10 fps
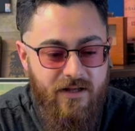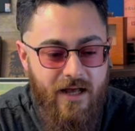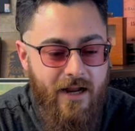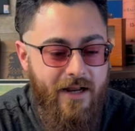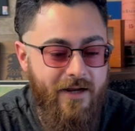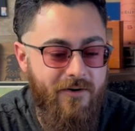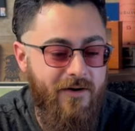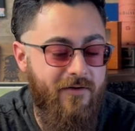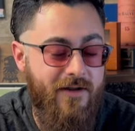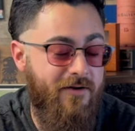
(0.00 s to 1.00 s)
I, I don't
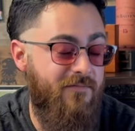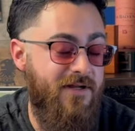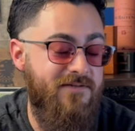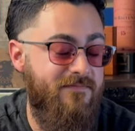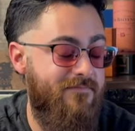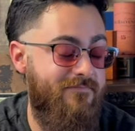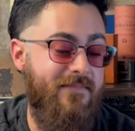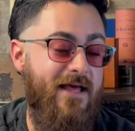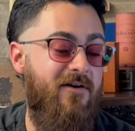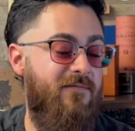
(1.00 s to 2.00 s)
I know I'm not
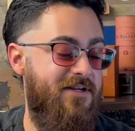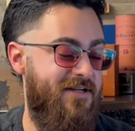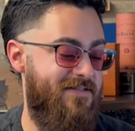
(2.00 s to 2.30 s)
I don't have much